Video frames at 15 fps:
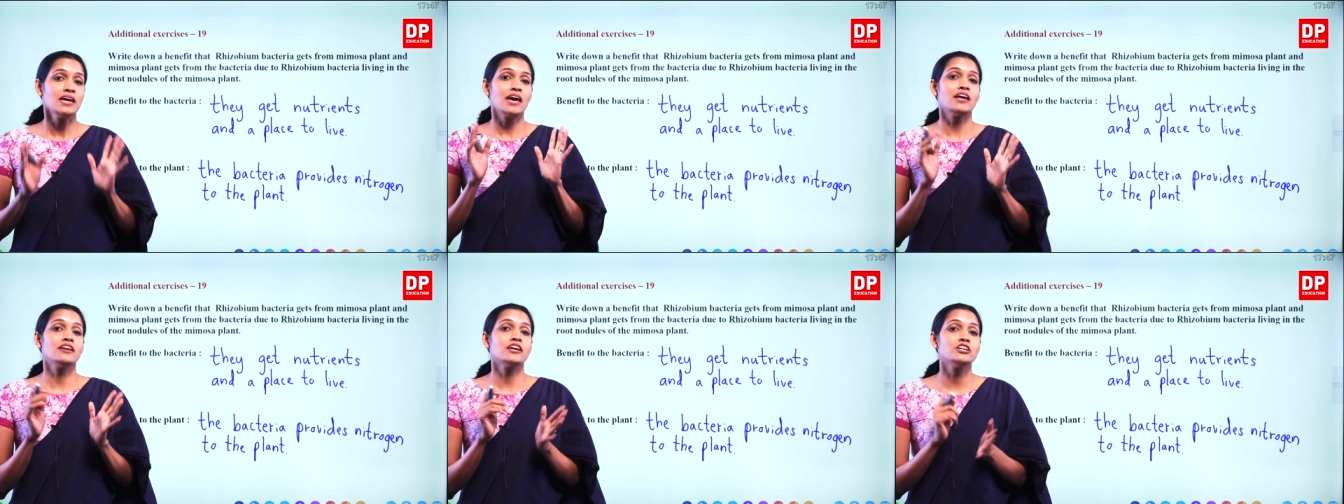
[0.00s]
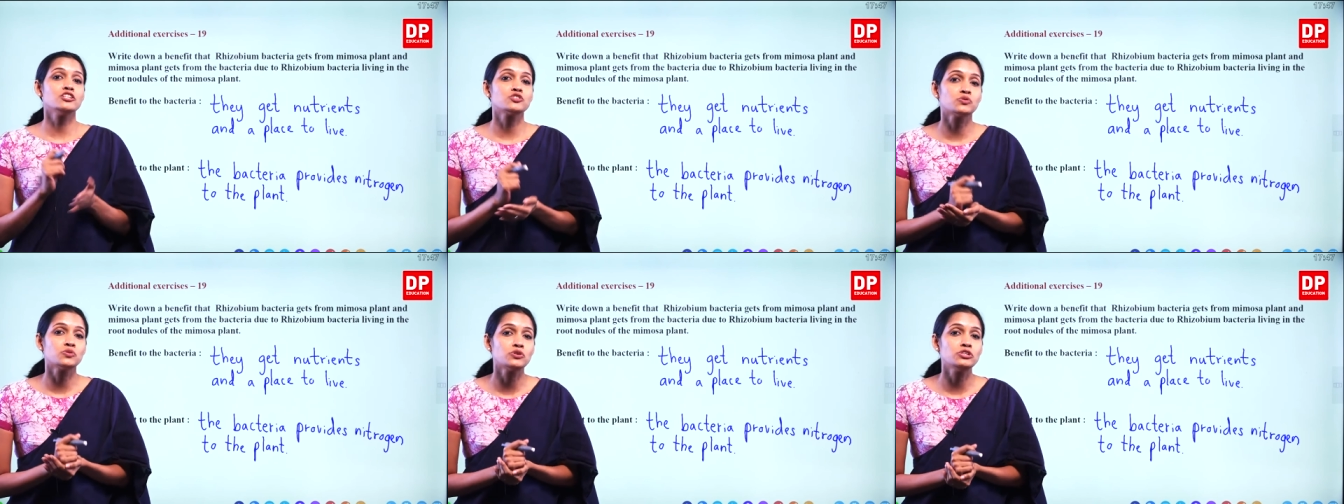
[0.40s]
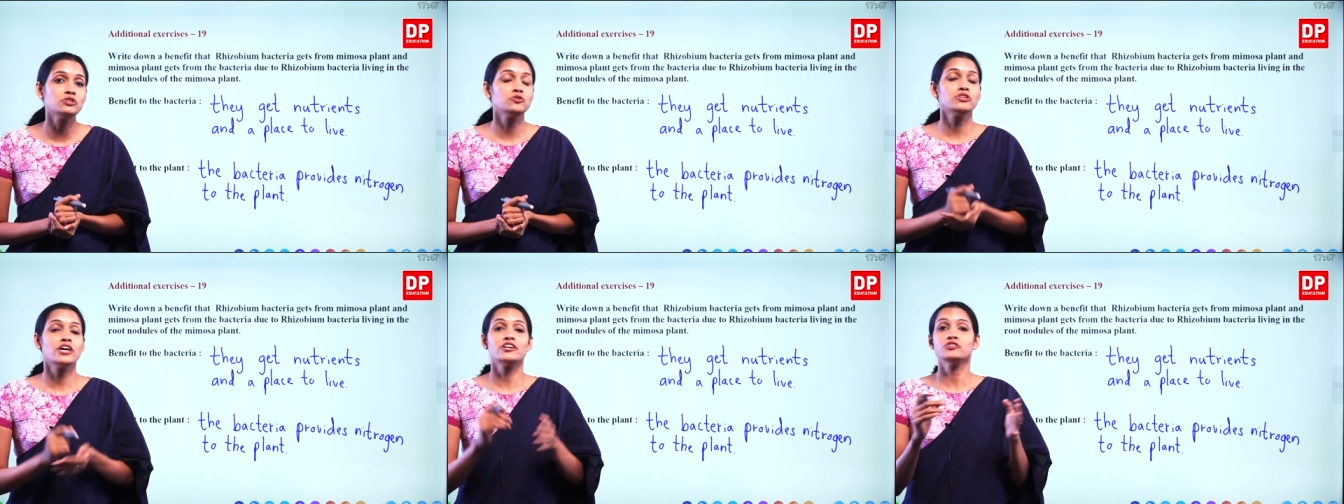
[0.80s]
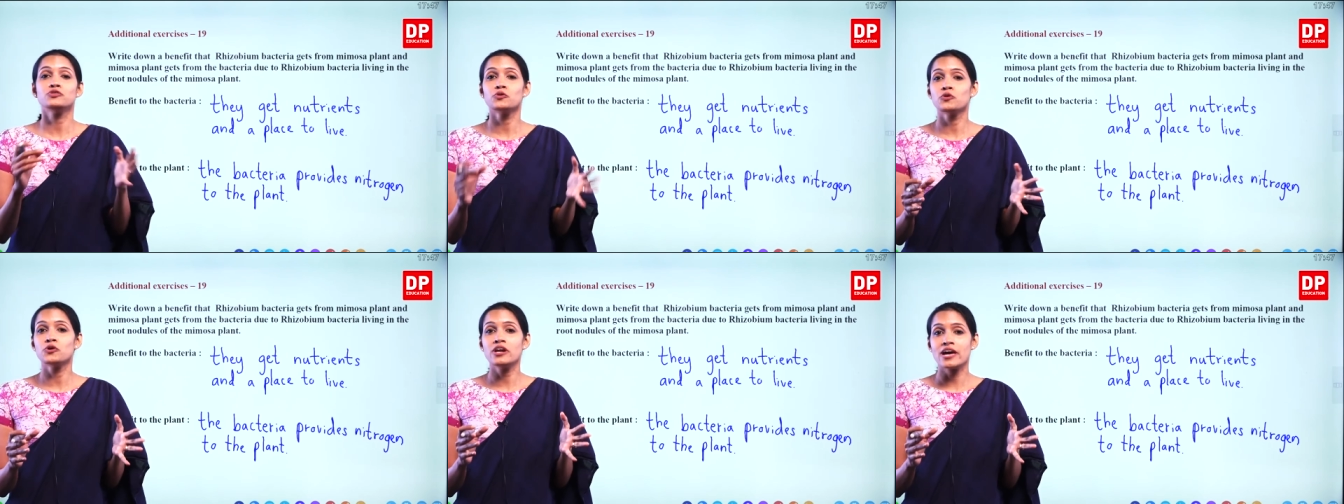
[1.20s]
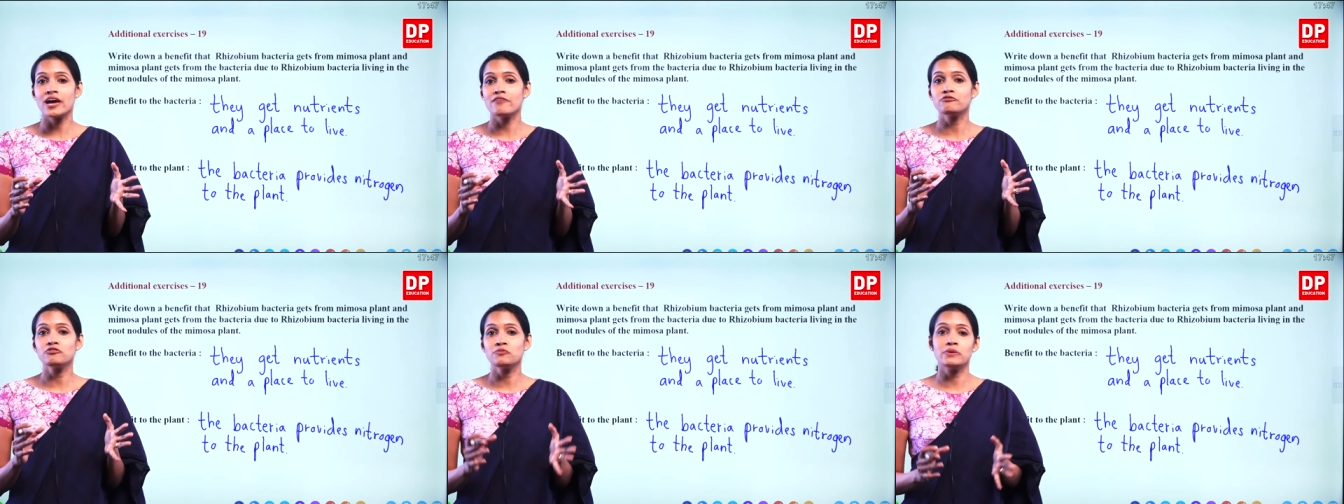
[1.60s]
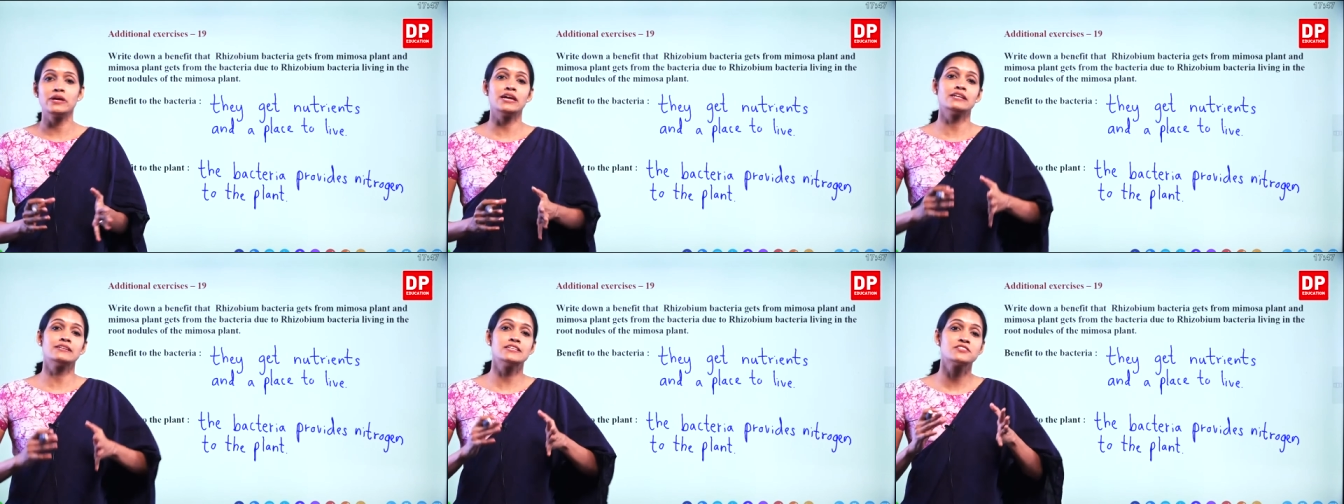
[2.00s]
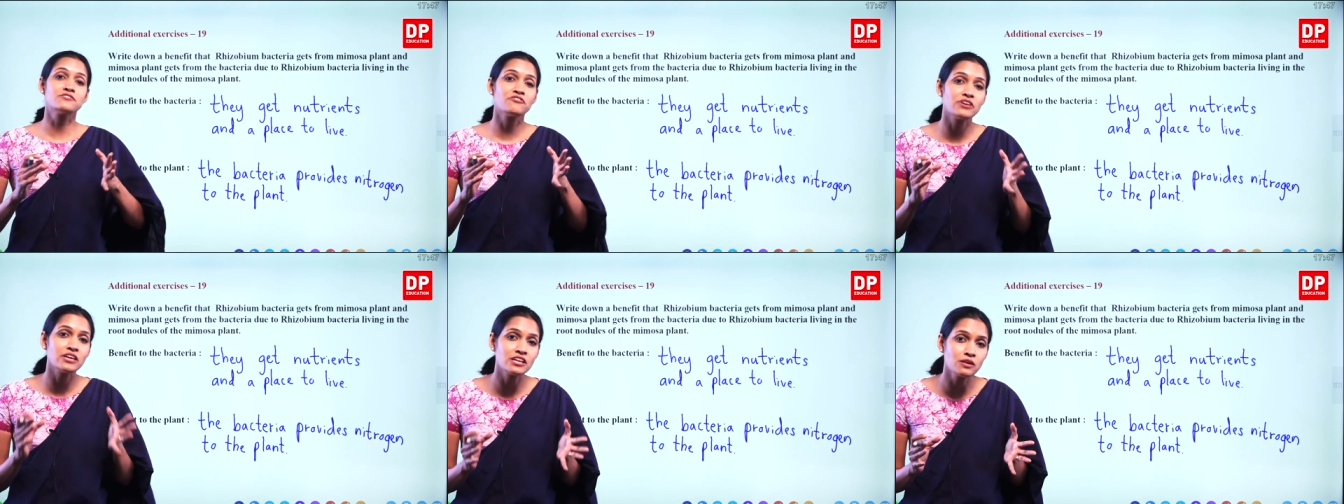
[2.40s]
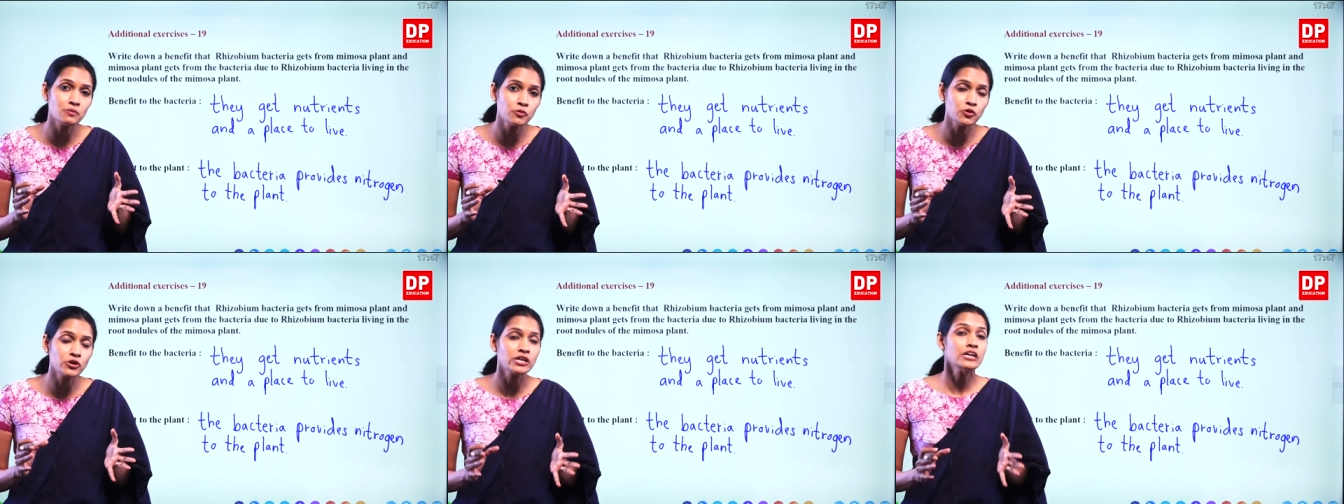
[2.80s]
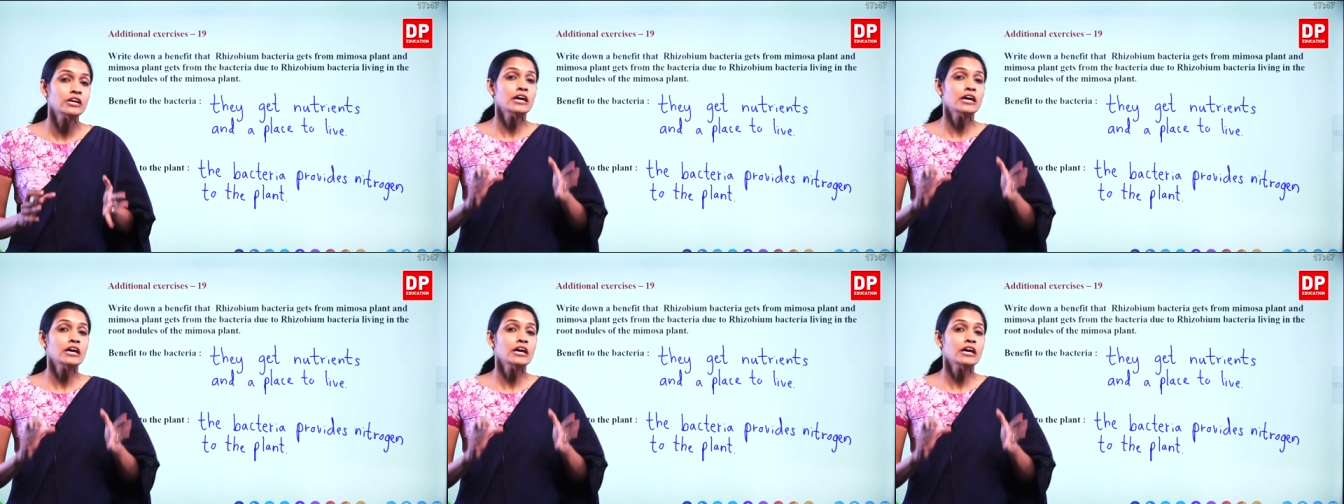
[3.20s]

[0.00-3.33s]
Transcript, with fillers: And I told you that you all have to make this field book.